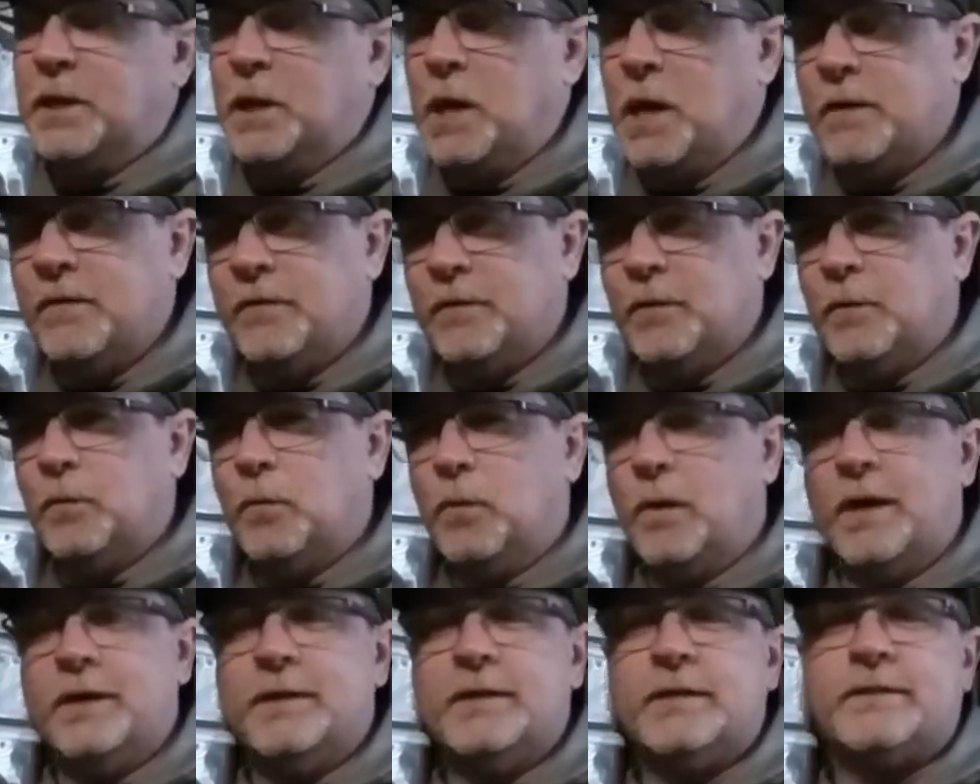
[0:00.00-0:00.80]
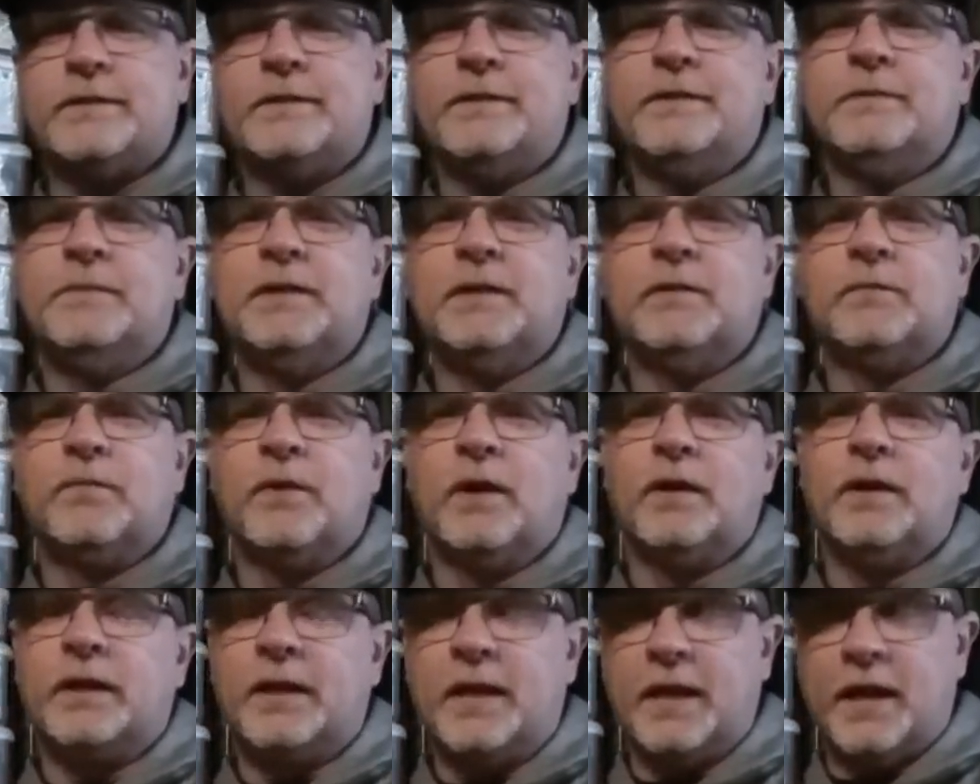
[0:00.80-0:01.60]
I know everyone wanted to see me in
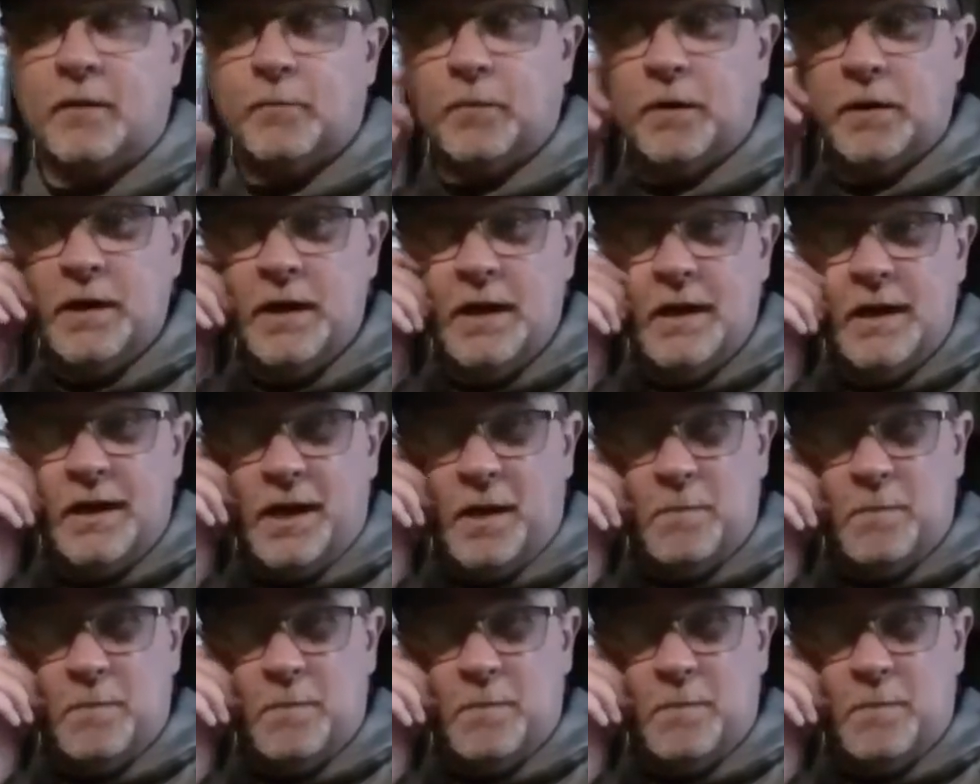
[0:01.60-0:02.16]
front of the camera.